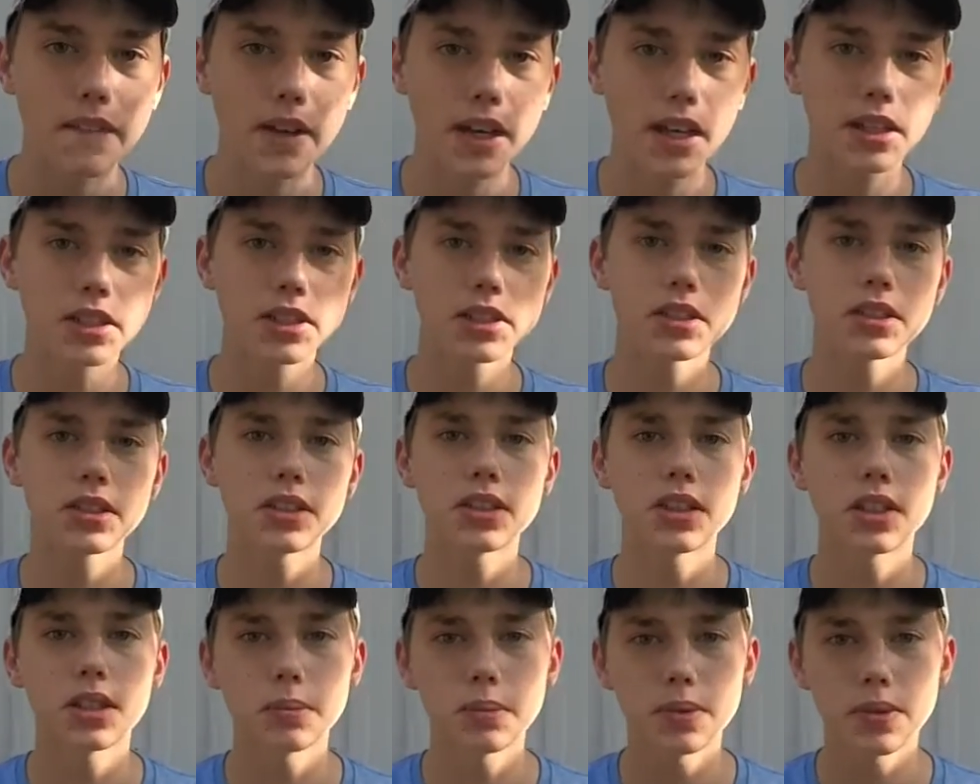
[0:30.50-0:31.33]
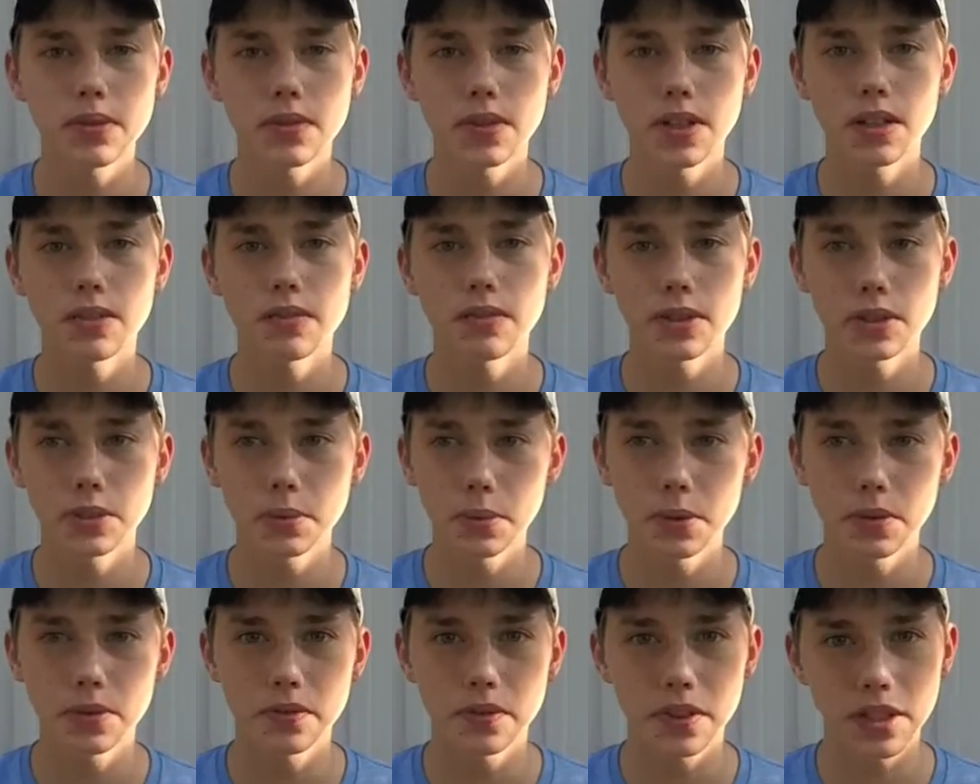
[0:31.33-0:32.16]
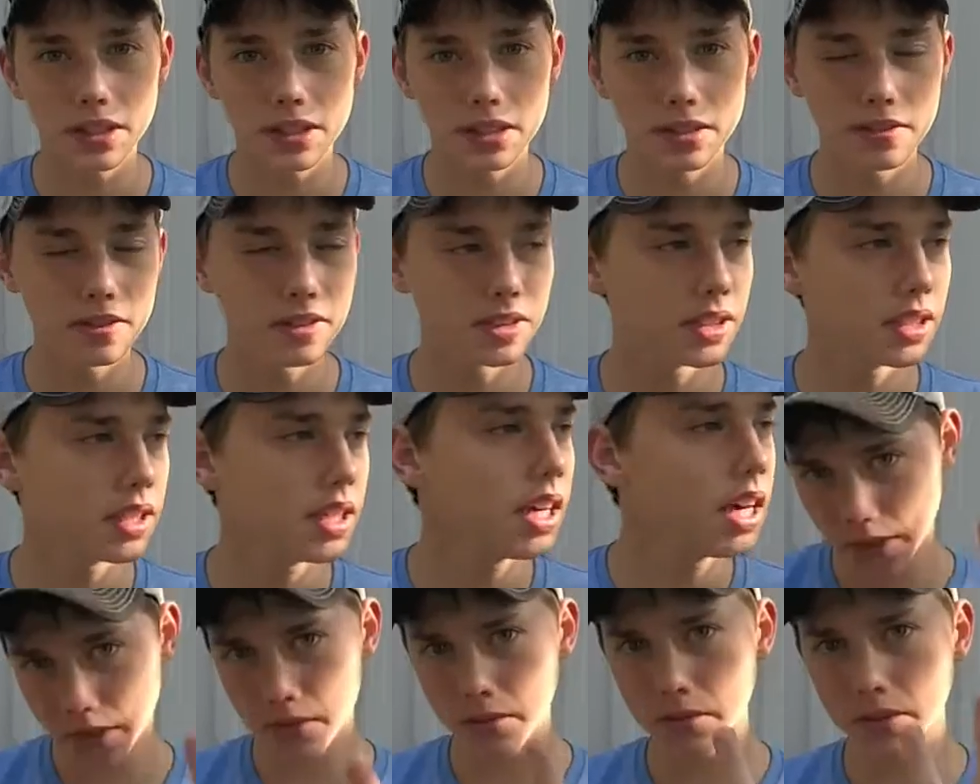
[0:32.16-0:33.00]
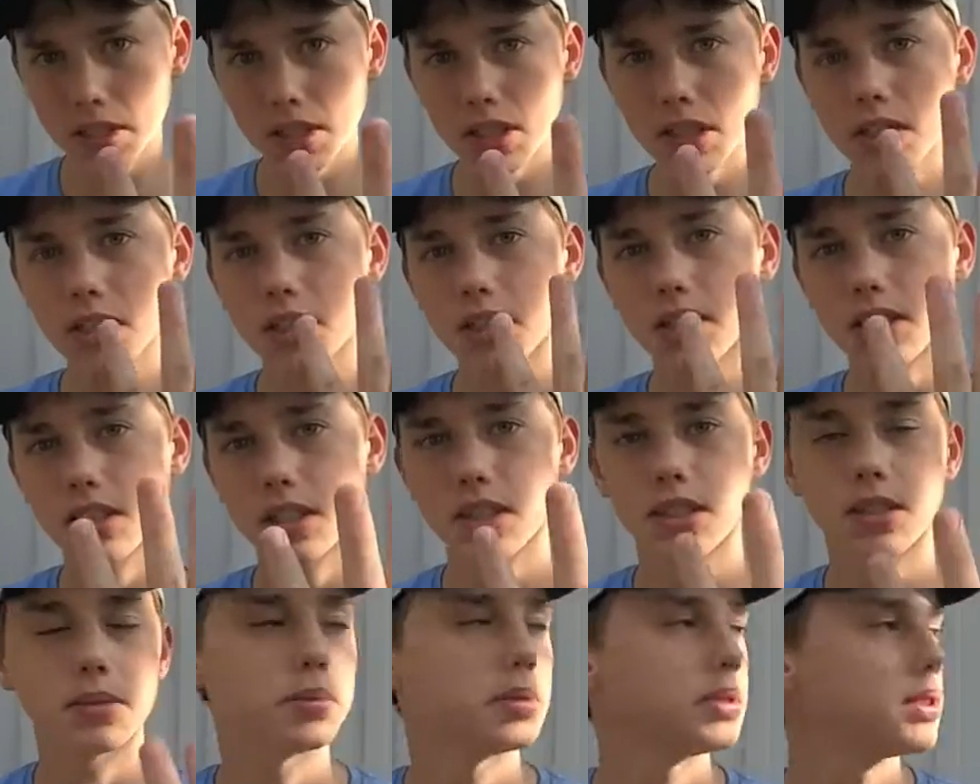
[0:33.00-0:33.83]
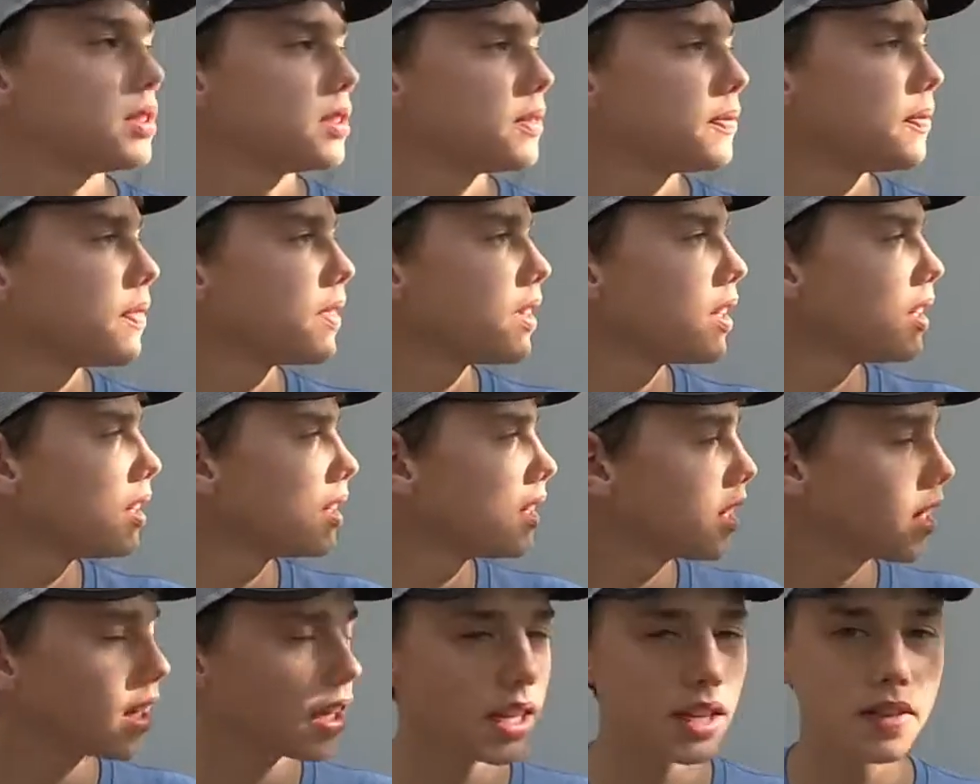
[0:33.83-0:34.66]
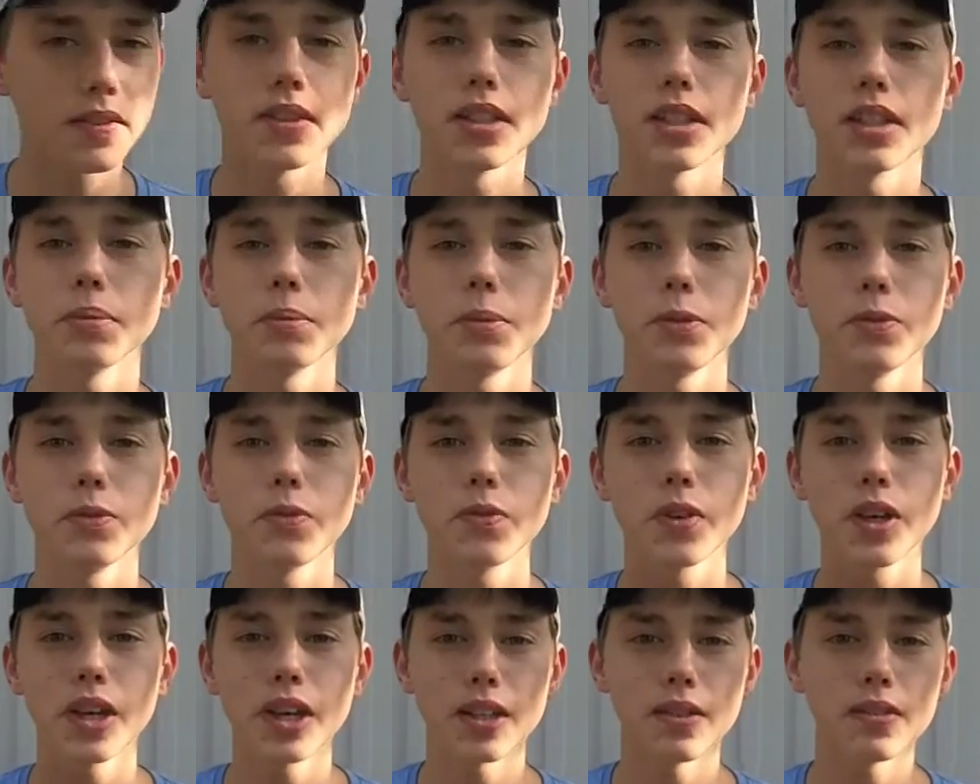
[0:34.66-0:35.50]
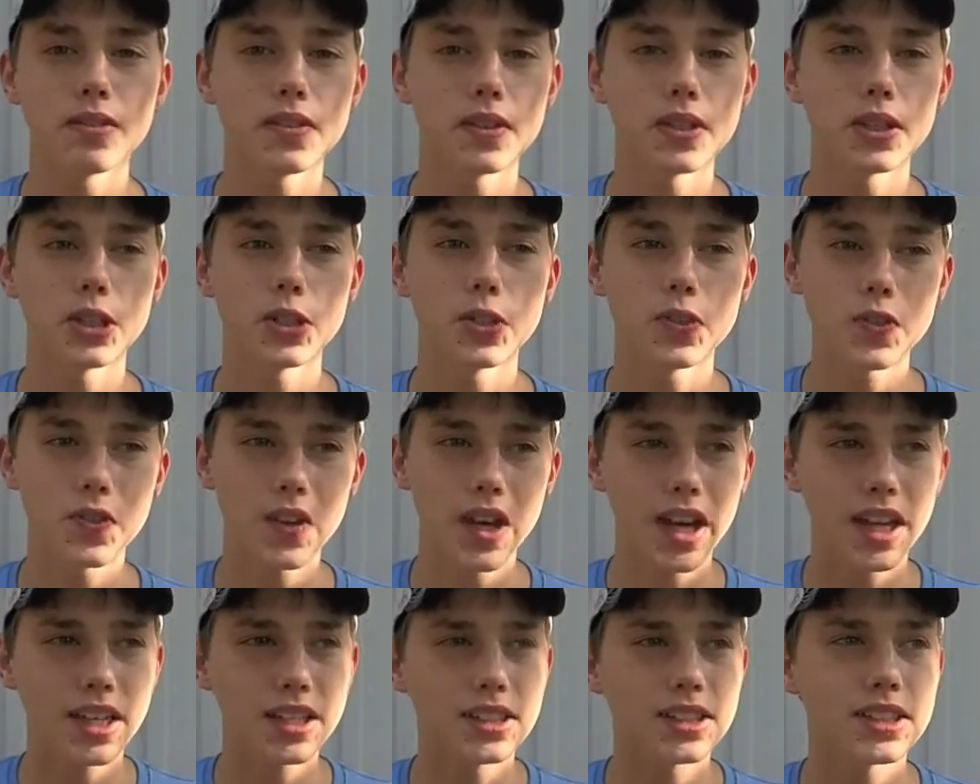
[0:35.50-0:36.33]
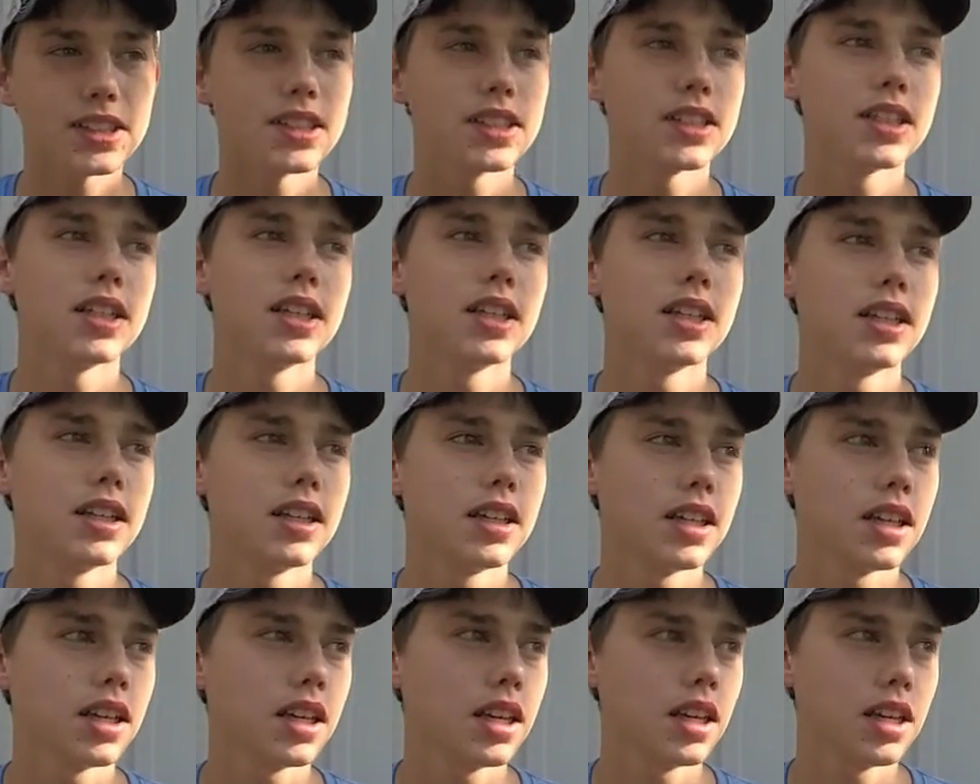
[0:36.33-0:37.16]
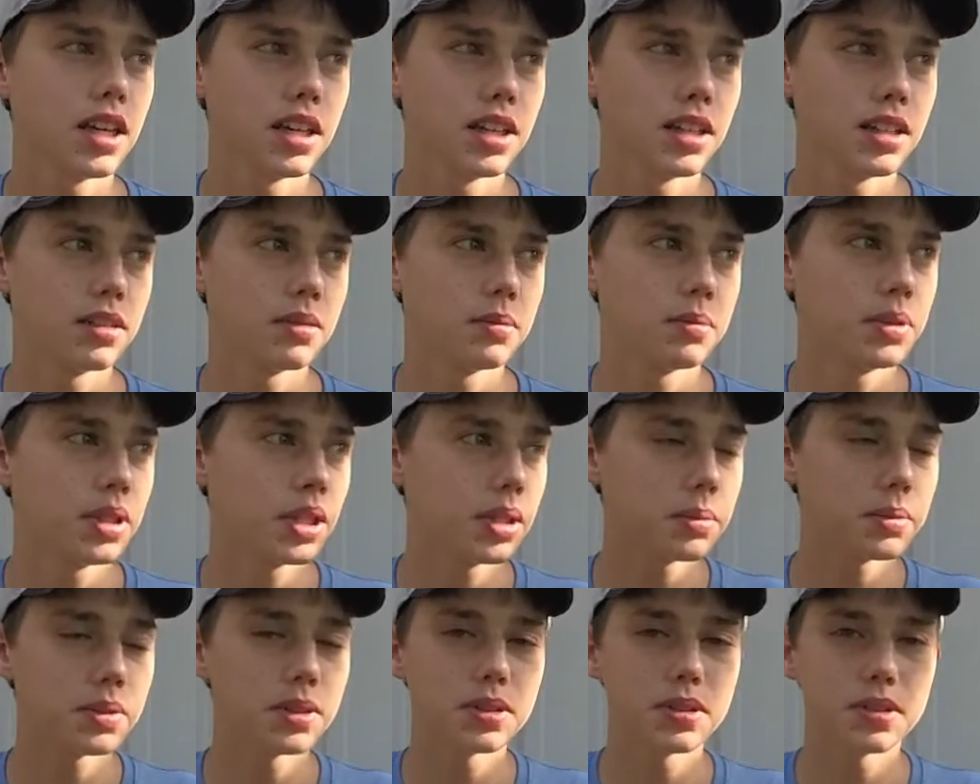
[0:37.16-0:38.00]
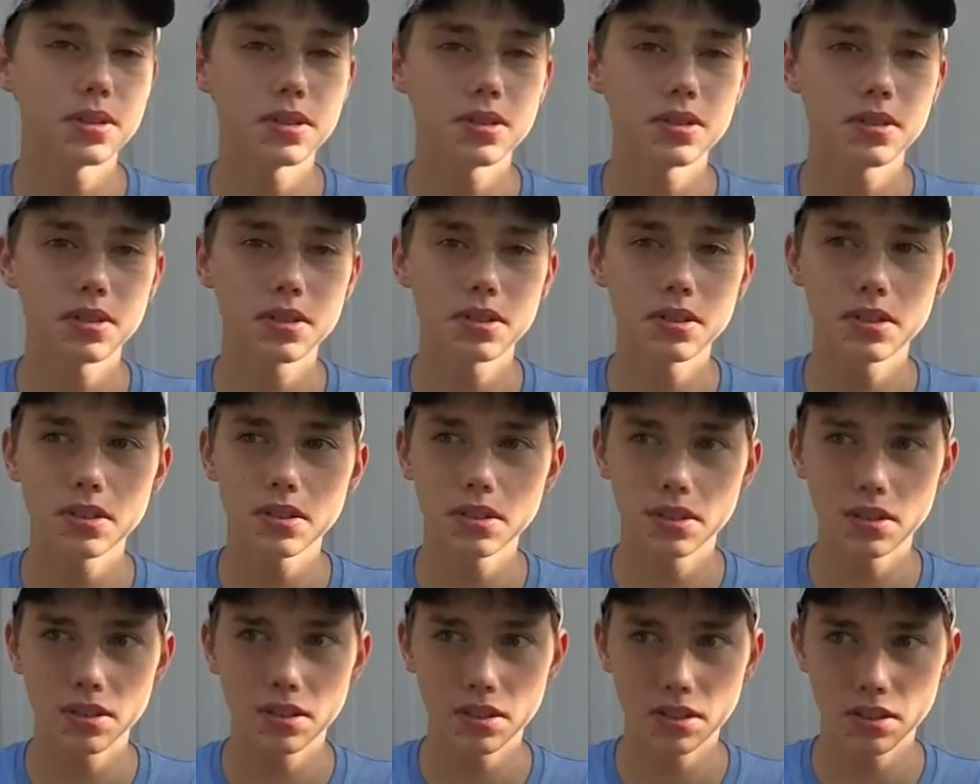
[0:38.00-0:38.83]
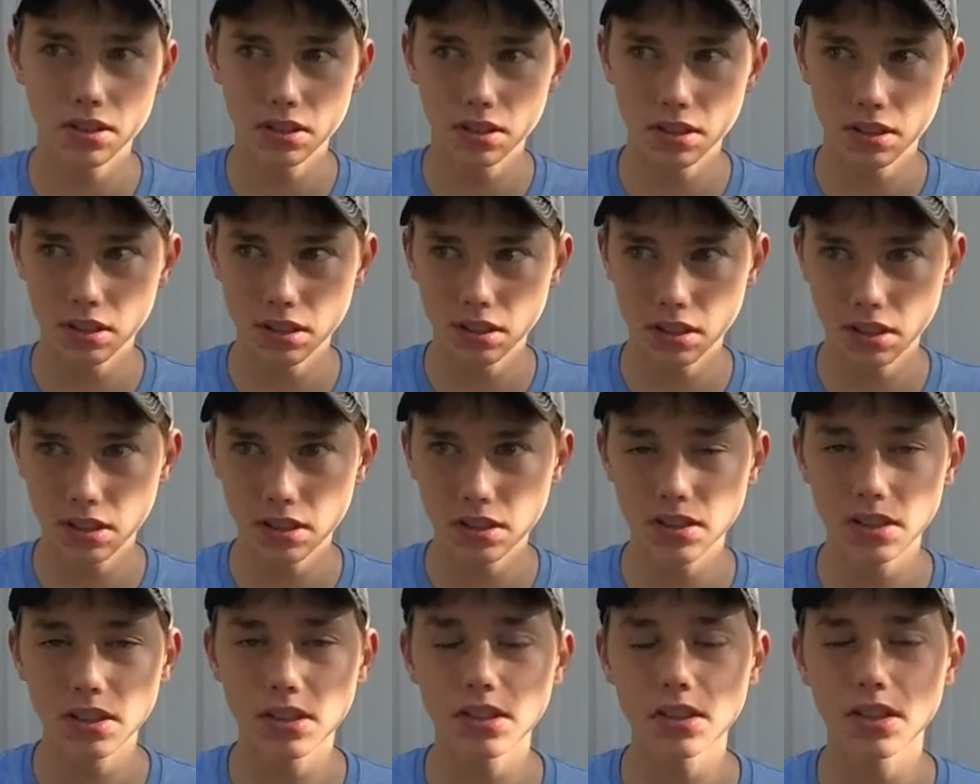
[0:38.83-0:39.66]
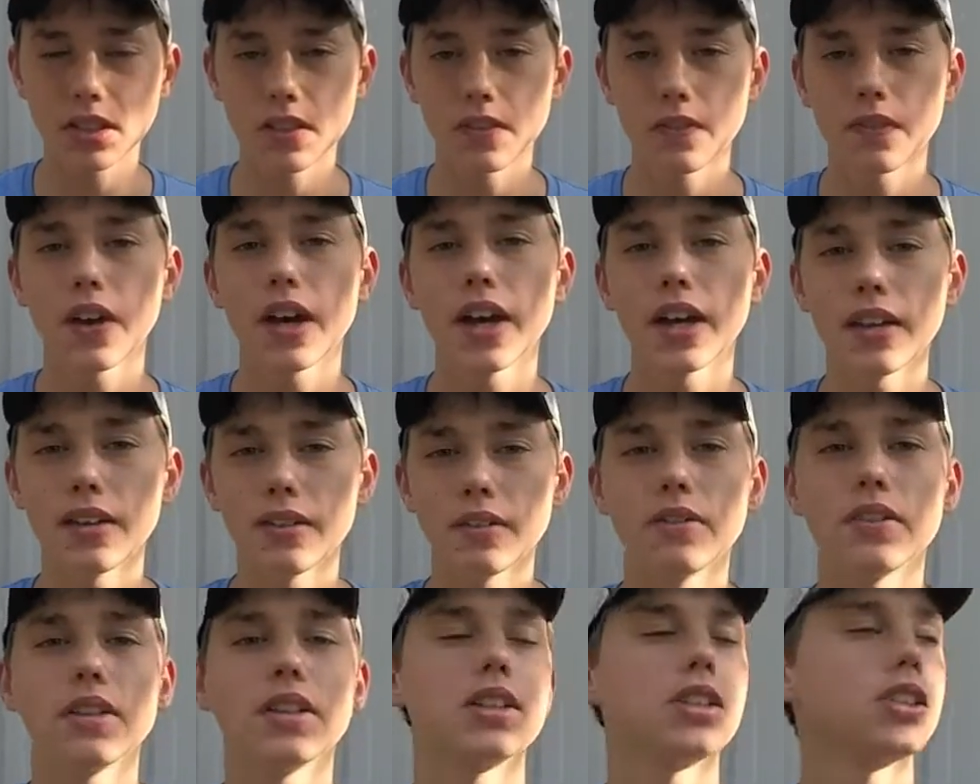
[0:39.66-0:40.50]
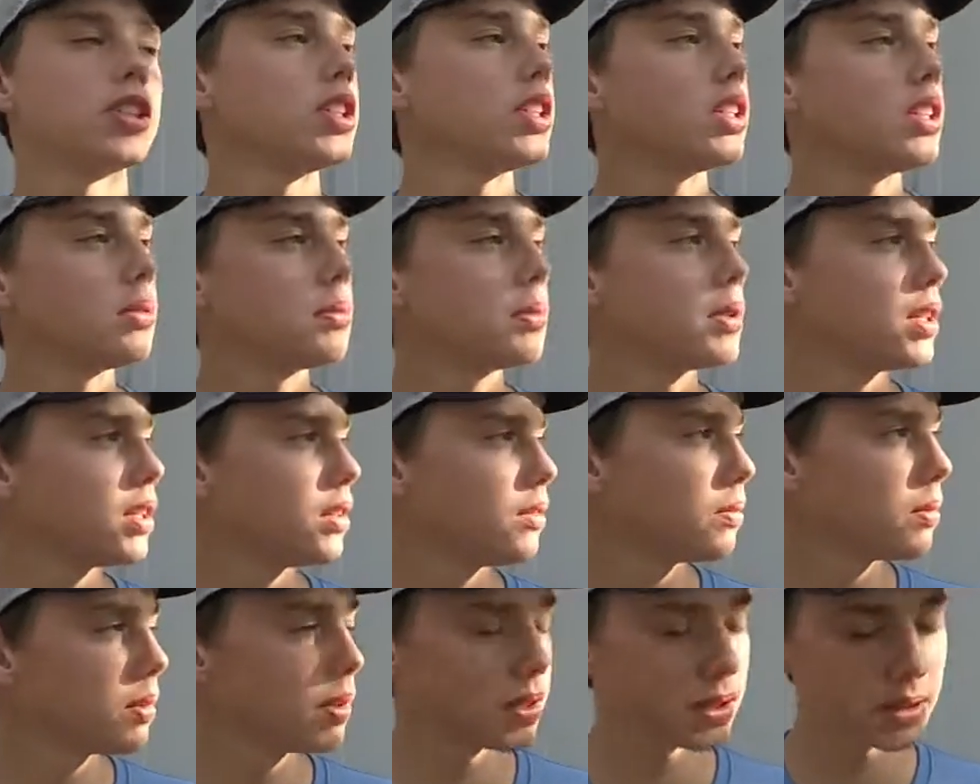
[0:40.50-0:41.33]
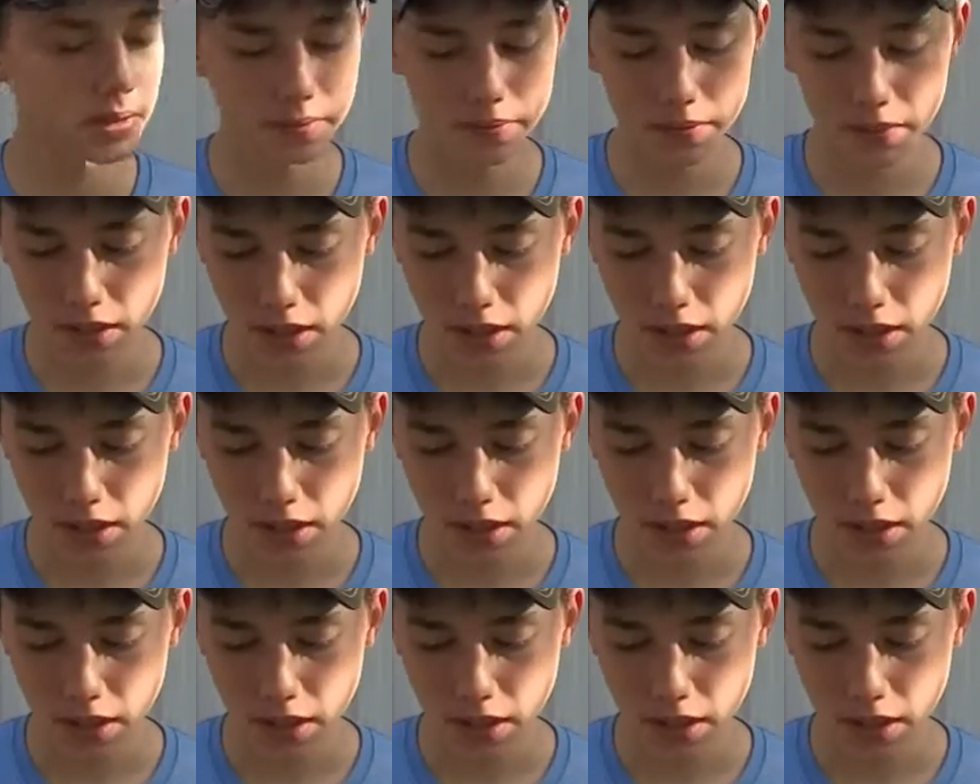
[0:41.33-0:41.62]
faster and help you find fish more effectively. 3 tips that I have to help you find fish fast and be able to consistently find fish in a body of water.